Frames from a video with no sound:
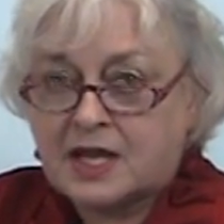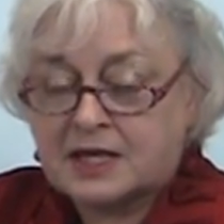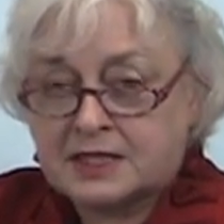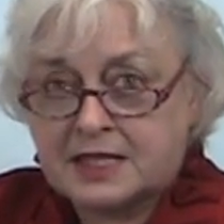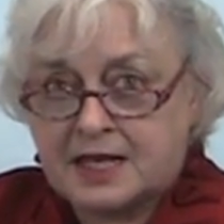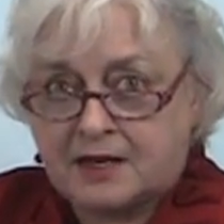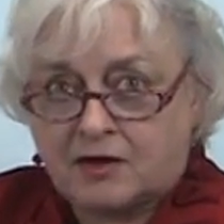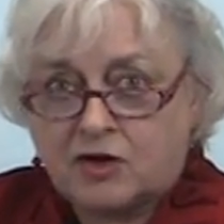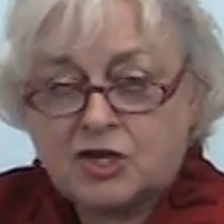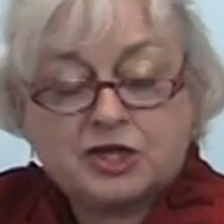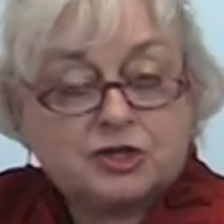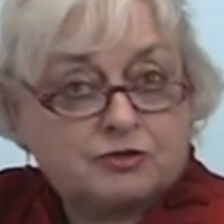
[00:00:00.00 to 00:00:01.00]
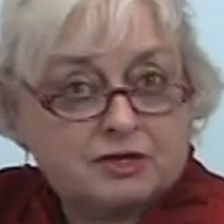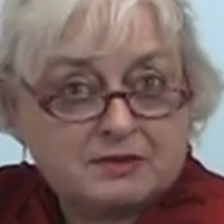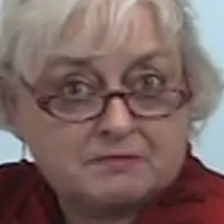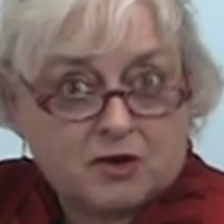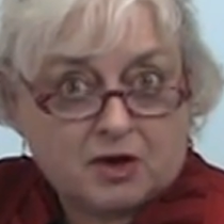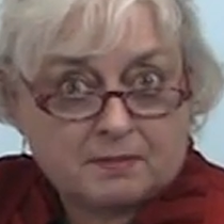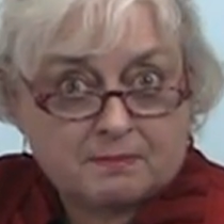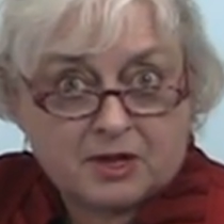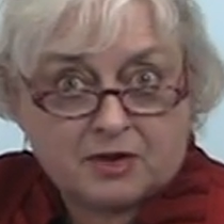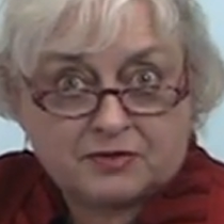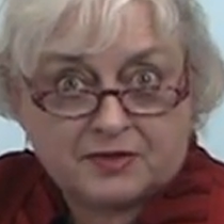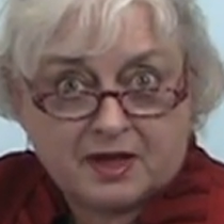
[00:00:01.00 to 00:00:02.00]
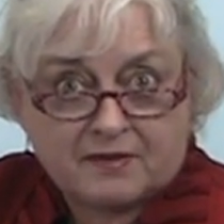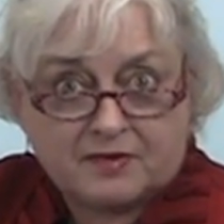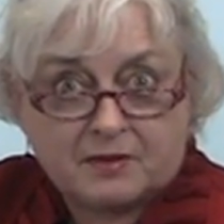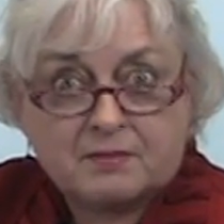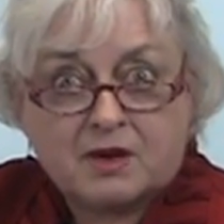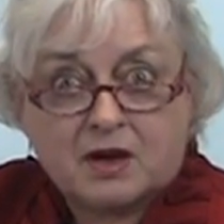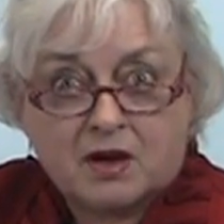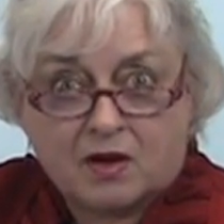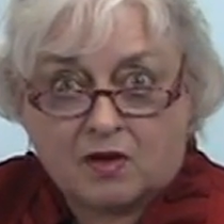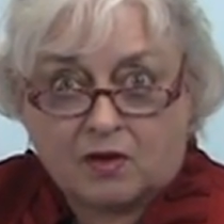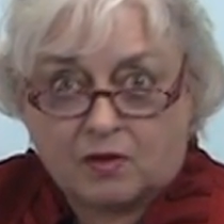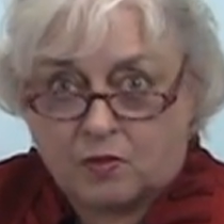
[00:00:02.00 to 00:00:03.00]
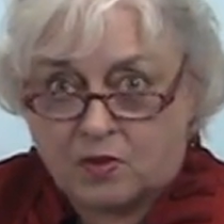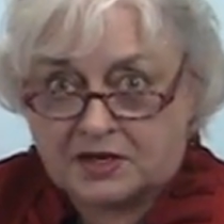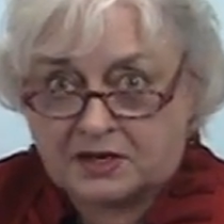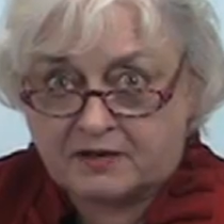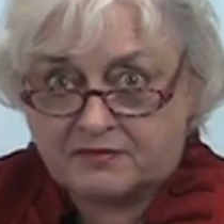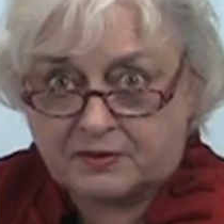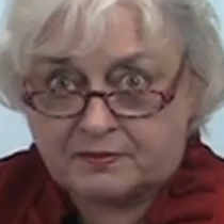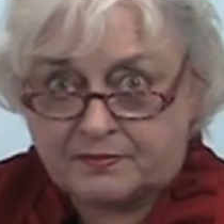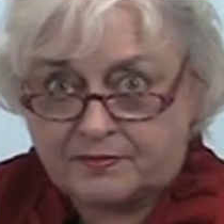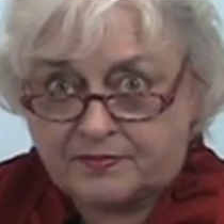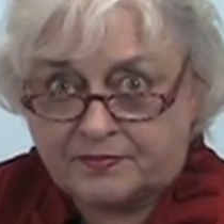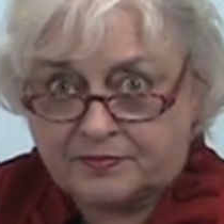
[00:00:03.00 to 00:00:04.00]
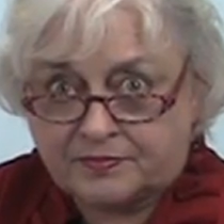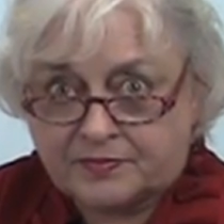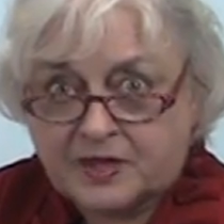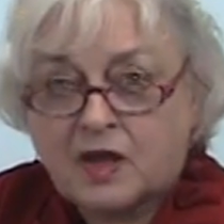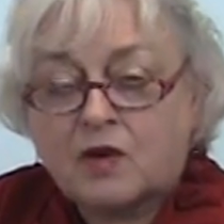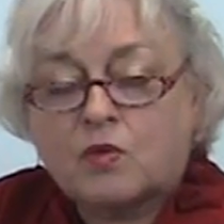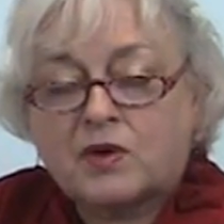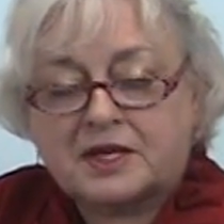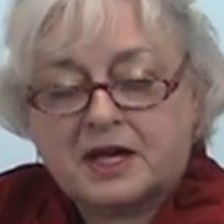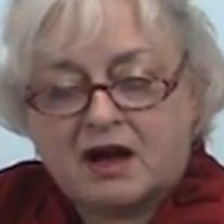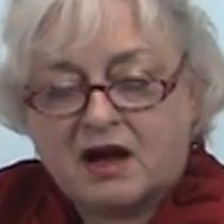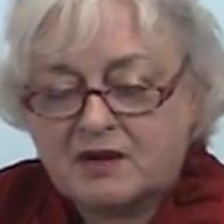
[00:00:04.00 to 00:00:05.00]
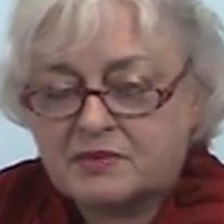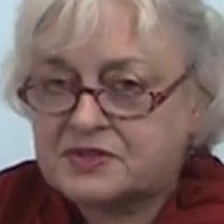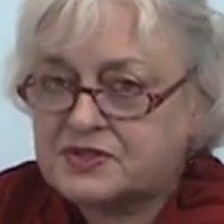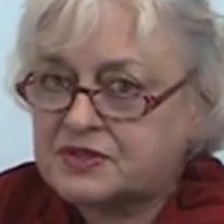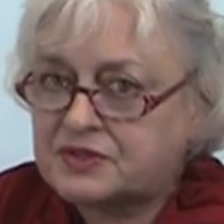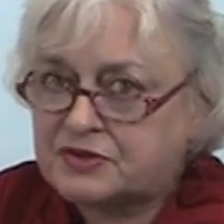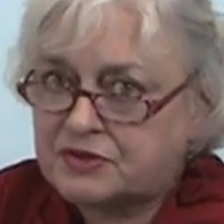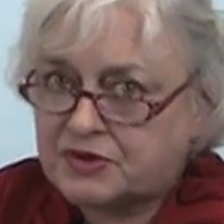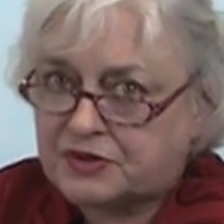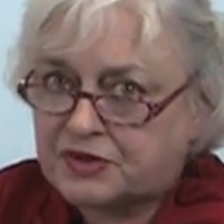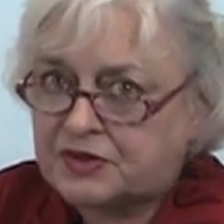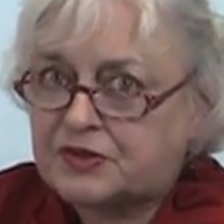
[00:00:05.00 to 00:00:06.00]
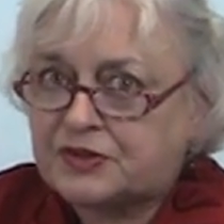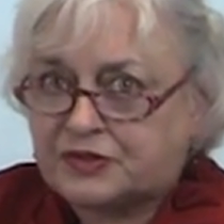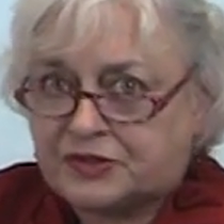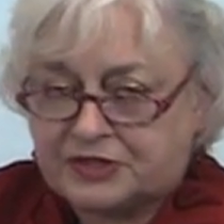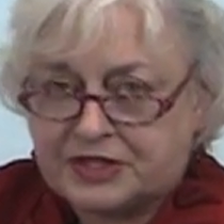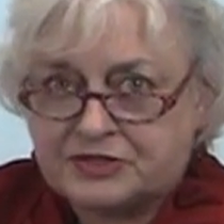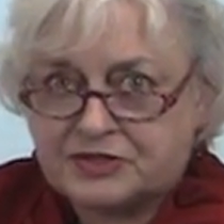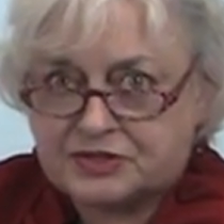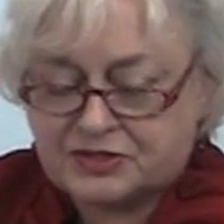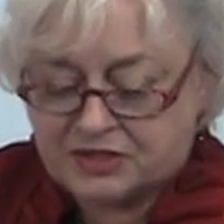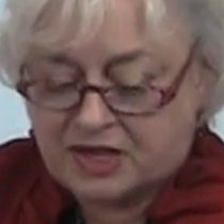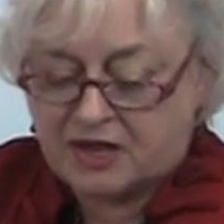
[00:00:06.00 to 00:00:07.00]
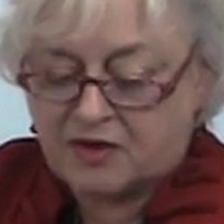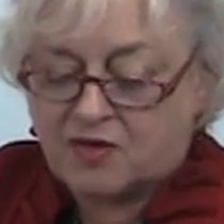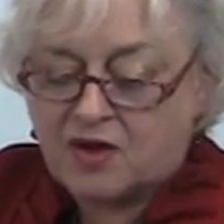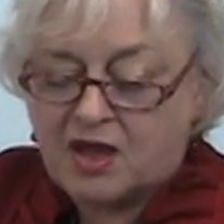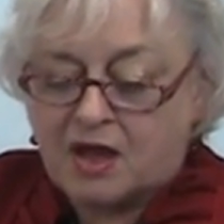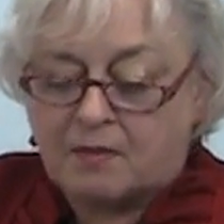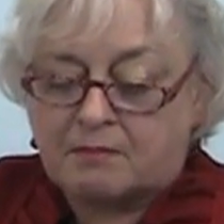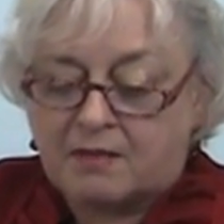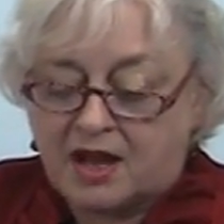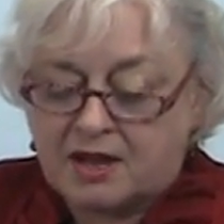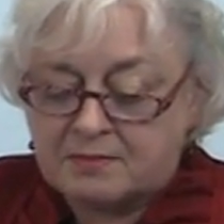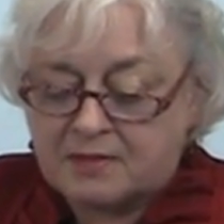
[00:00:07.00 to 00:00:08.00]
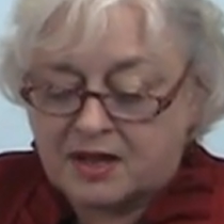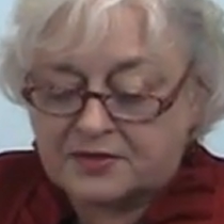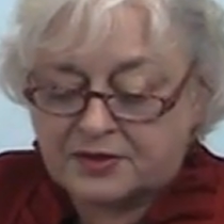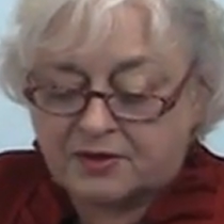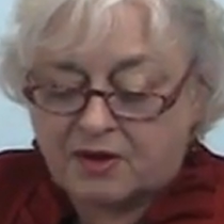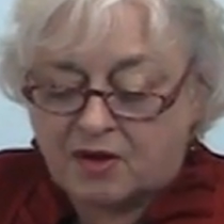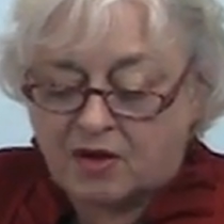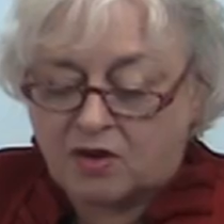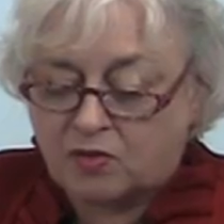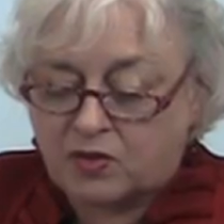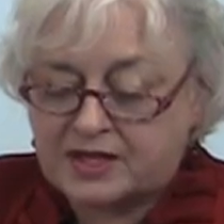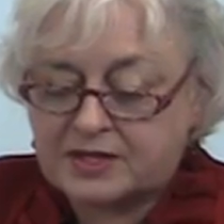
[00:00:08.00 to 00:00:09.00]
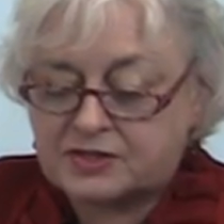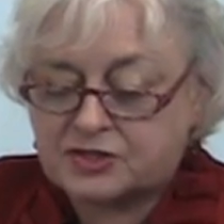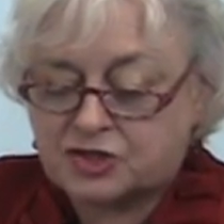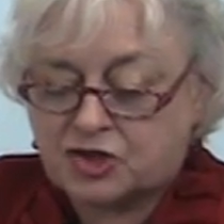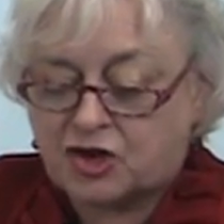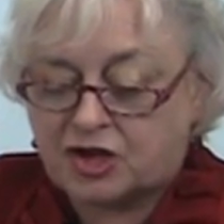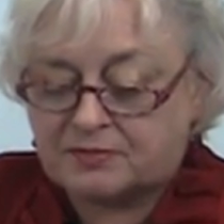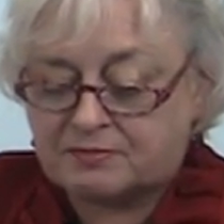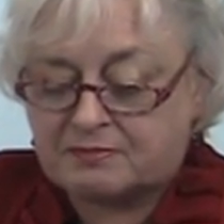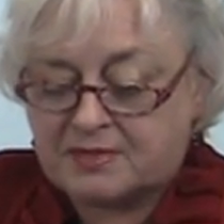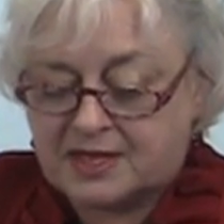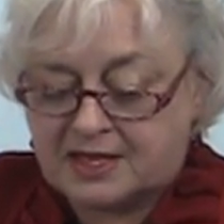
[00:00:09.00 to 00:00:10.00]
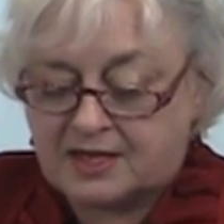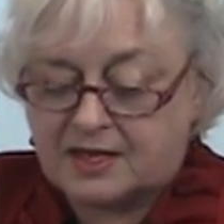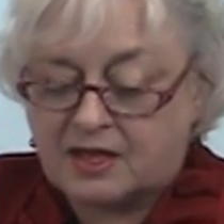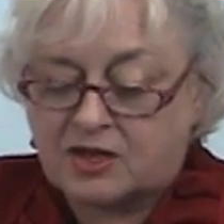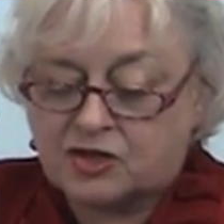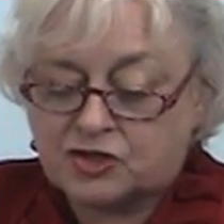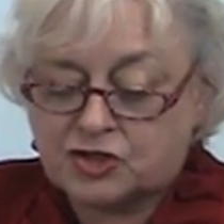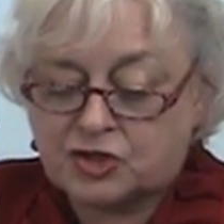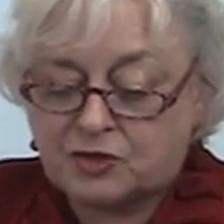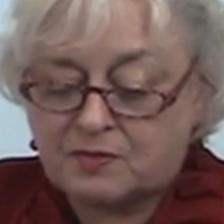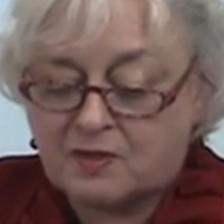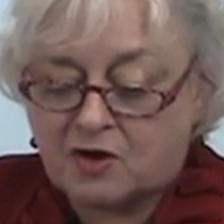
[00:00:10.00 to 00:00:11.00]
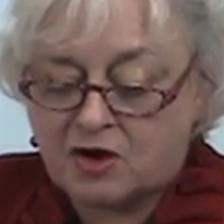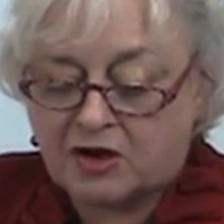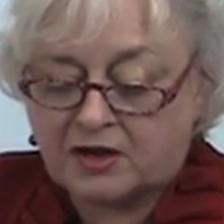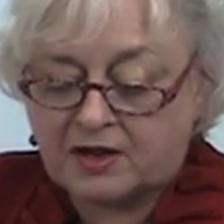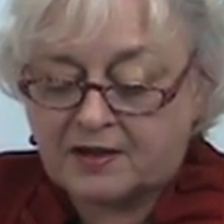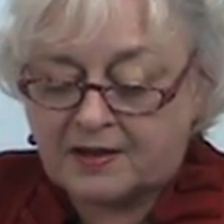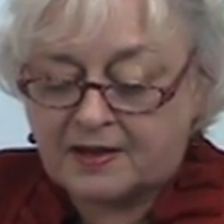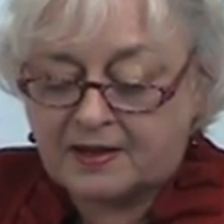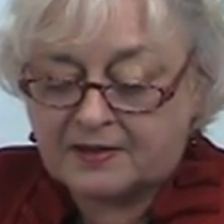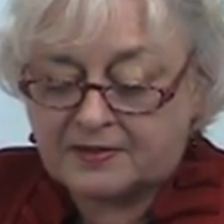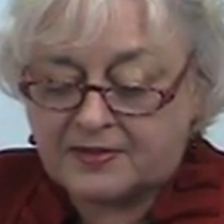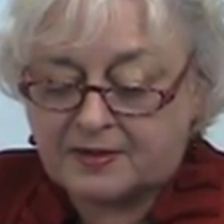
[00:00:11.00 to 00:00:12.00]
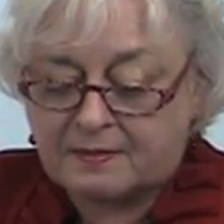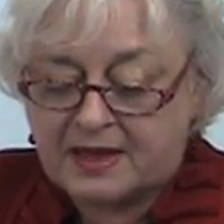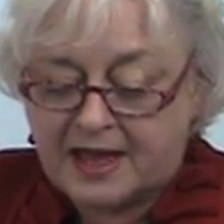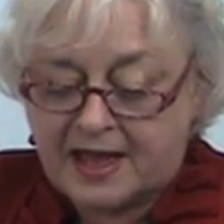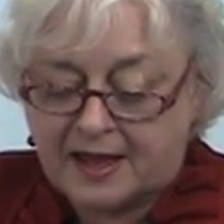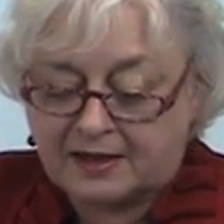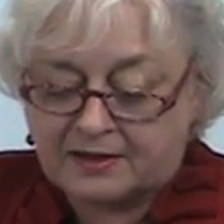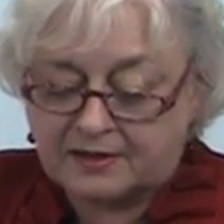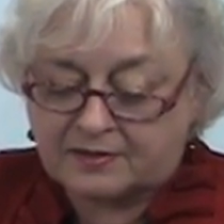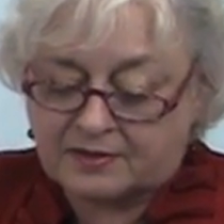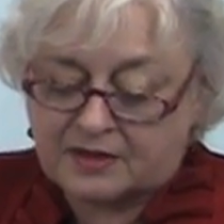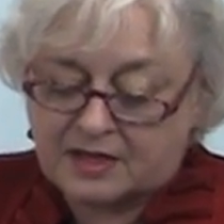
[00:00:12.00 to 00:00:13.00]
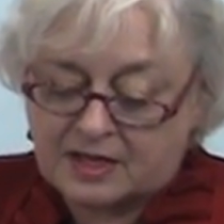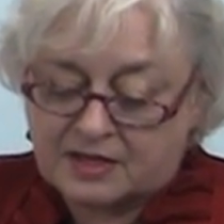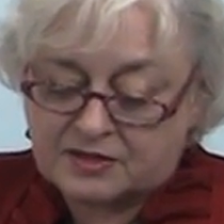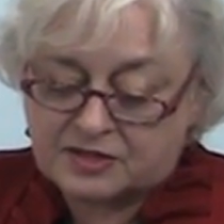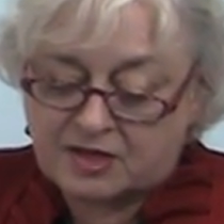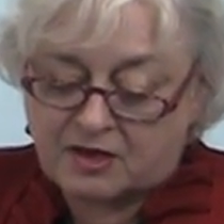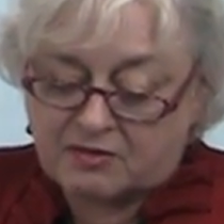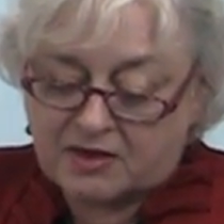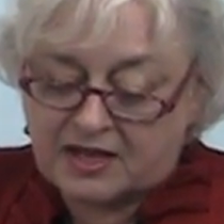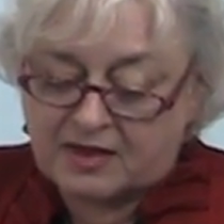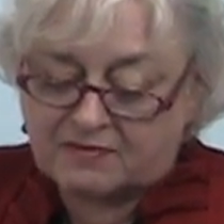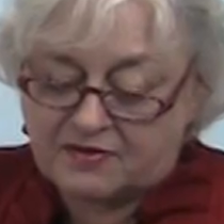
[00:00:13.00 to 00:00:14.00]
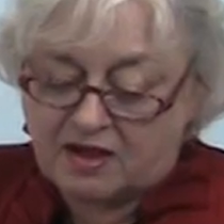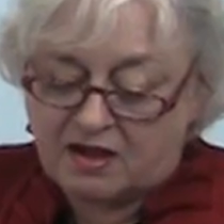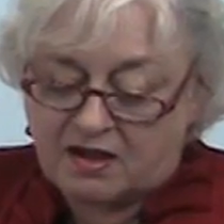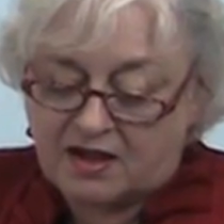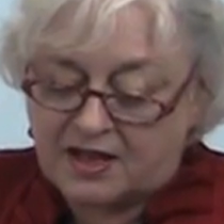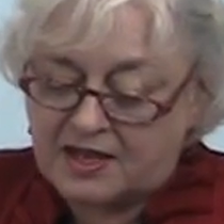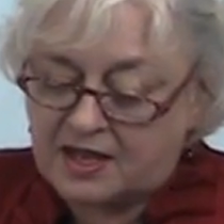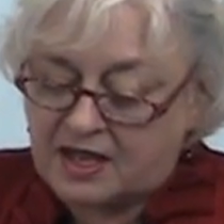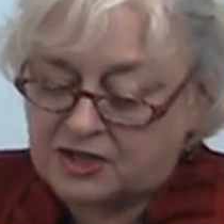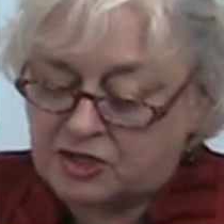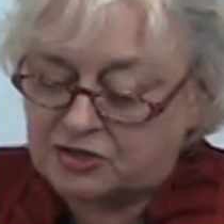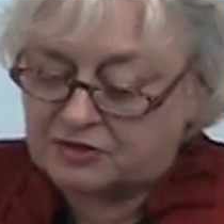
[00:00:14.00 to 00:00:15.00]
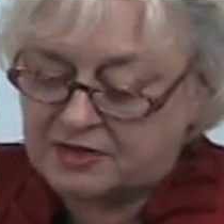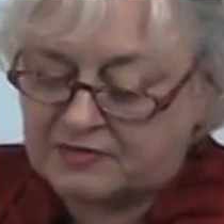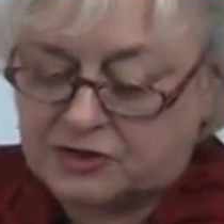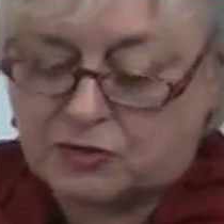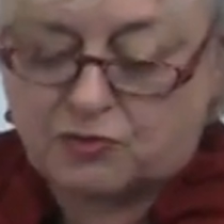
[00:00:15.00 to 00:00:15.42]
Now, you can mark both of them or one of them. When I was a little girl learning to sew, my mother always taught me to mark the back. So you don't have to